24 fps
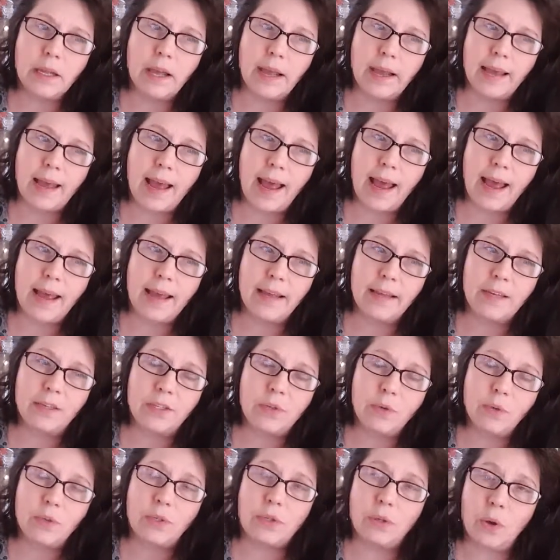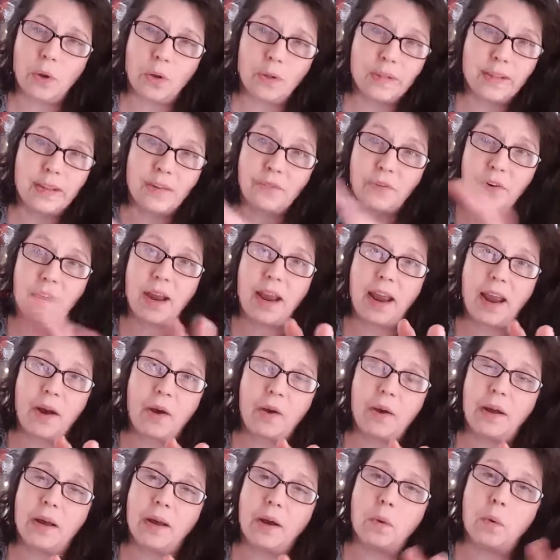I got into a total different
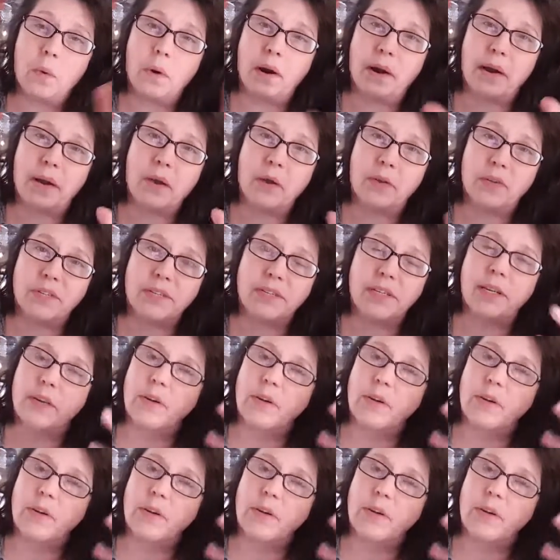area where I go see,